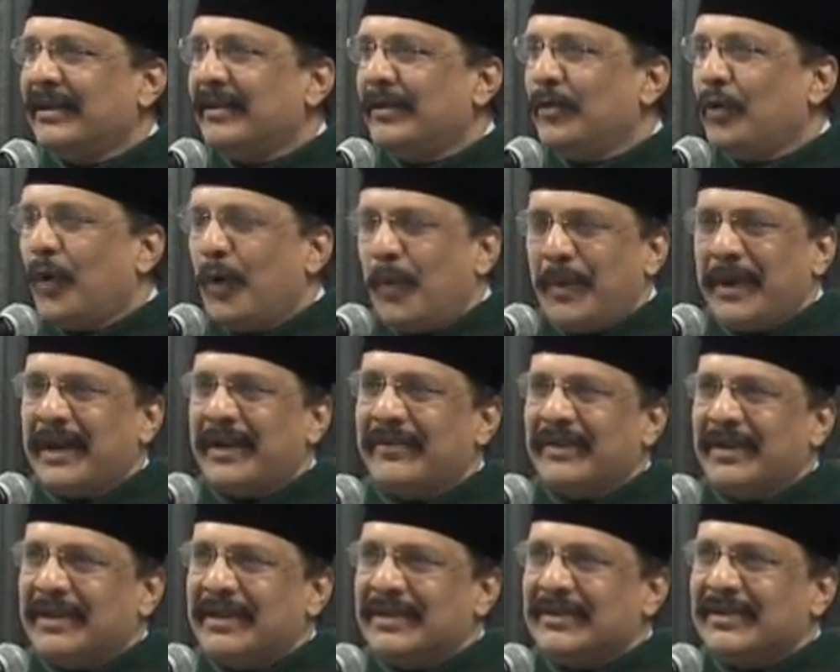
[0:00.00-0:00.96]
nowhere
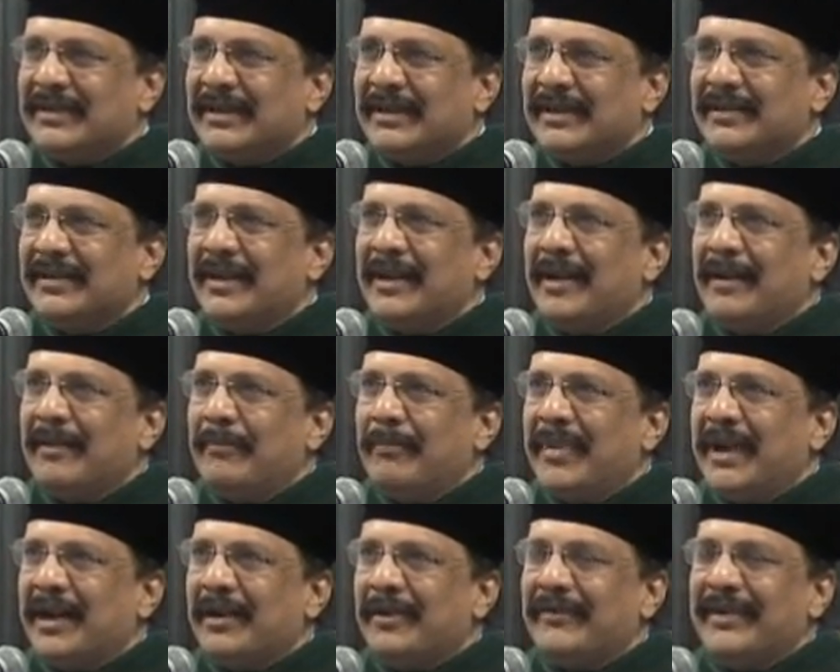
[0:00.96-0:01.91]
is it
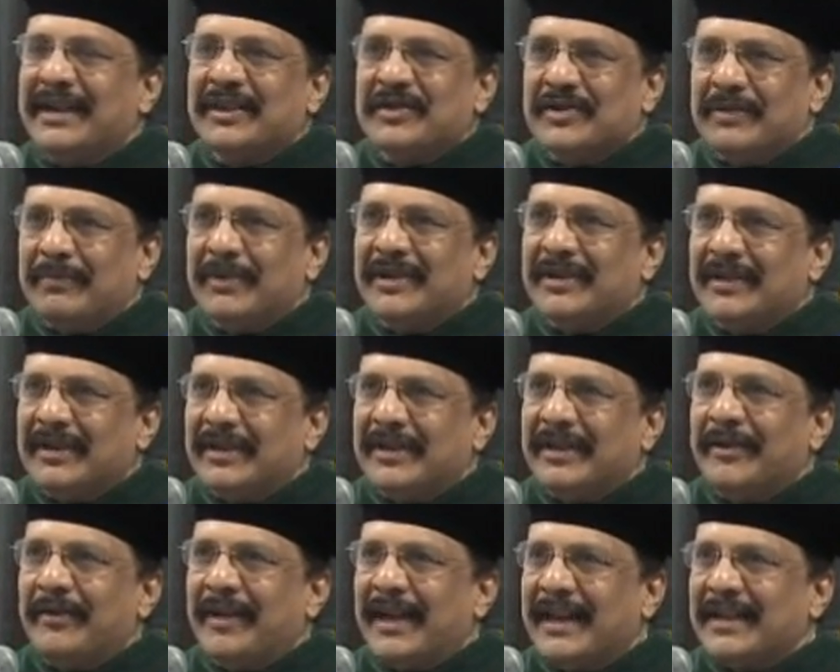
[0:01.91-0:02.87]
better exhibited in
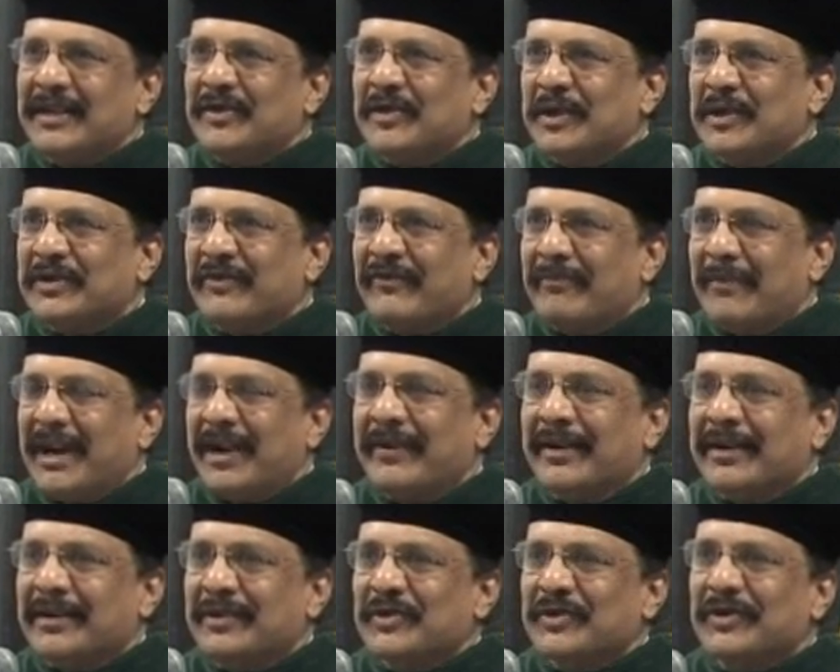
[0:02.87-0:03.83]
the United States of America.